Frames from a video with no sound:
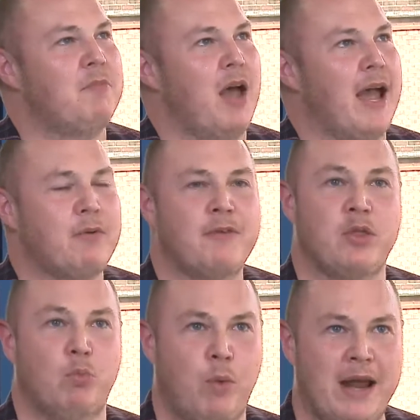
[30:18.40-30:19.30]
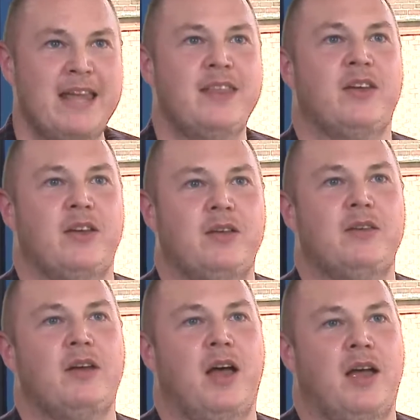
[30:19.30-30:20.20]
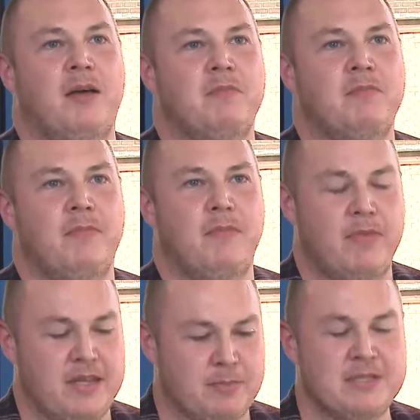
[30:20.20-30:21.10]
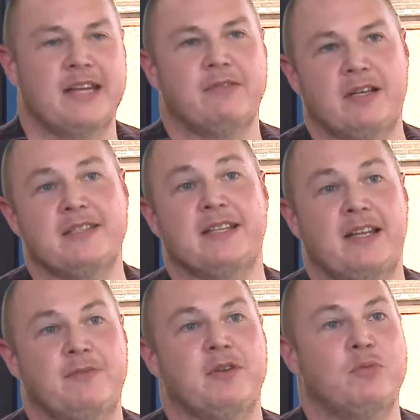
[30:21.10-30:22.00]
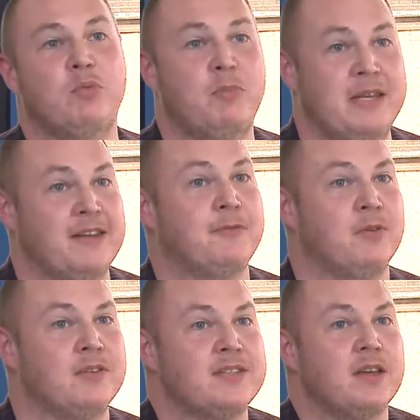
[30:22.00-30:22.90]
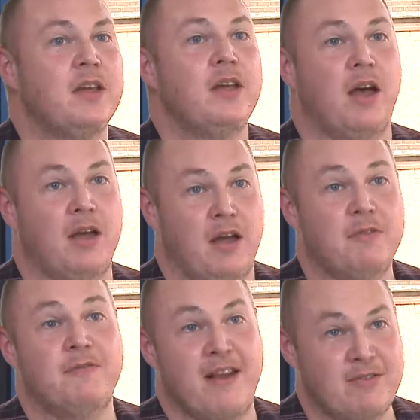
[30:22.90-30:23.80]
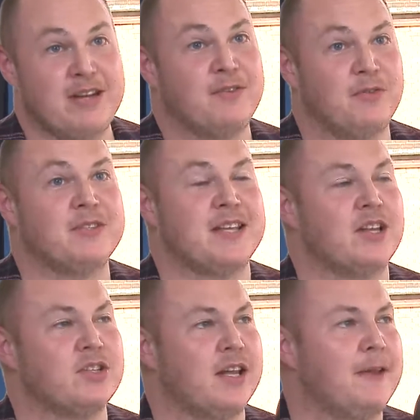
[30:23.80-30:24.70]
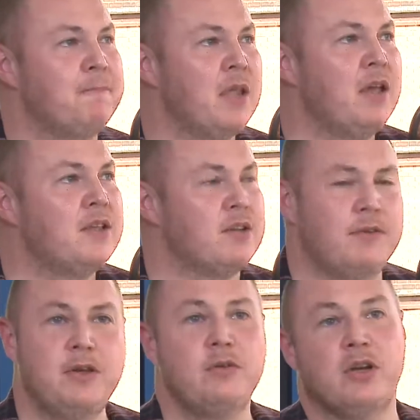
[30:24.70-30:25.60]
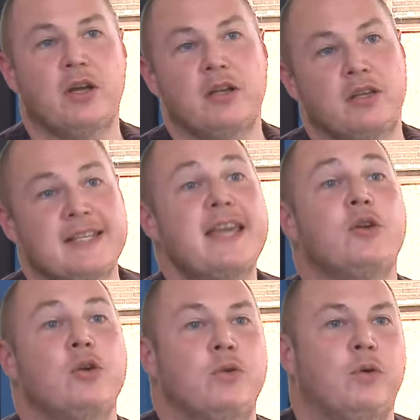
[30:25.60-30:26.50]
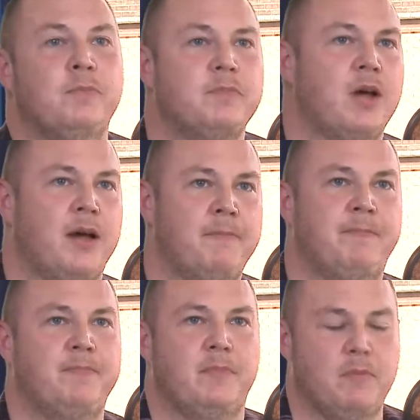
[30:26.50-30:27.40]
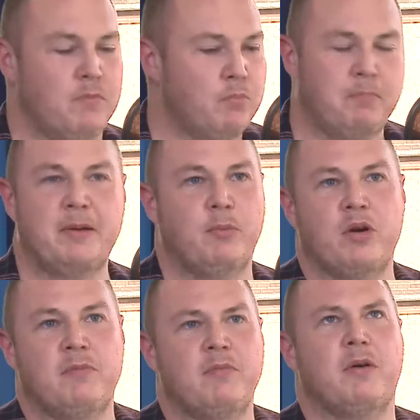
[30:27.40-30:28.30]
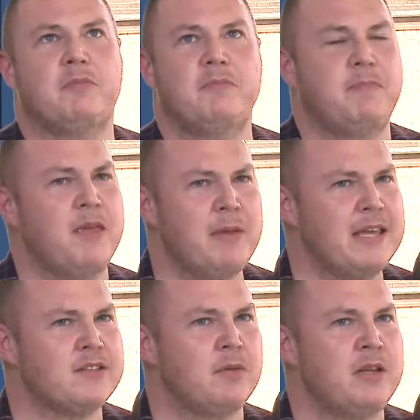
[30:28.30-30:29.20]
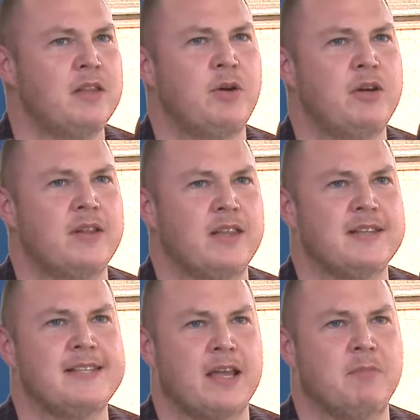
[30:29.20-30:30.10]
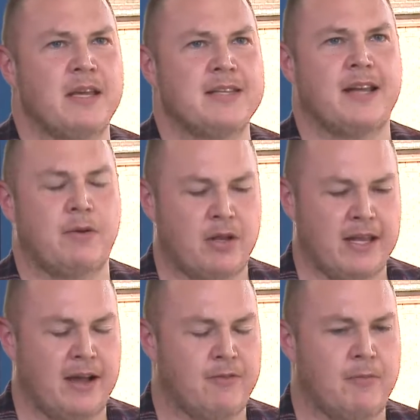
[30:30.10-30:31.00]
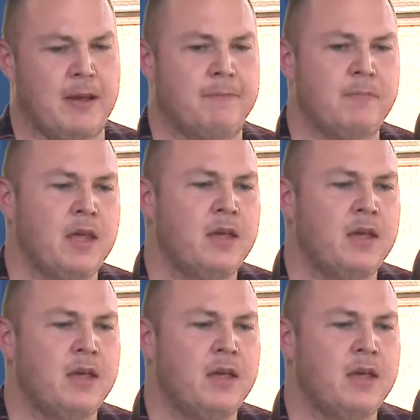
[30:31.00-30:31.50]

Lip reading: However, the way that this material is delivered will be different, and very different, actually. So if you look at, take Google, the biggest company in the world. I think the second biggest now, aren't they, Alphabet? Yeah.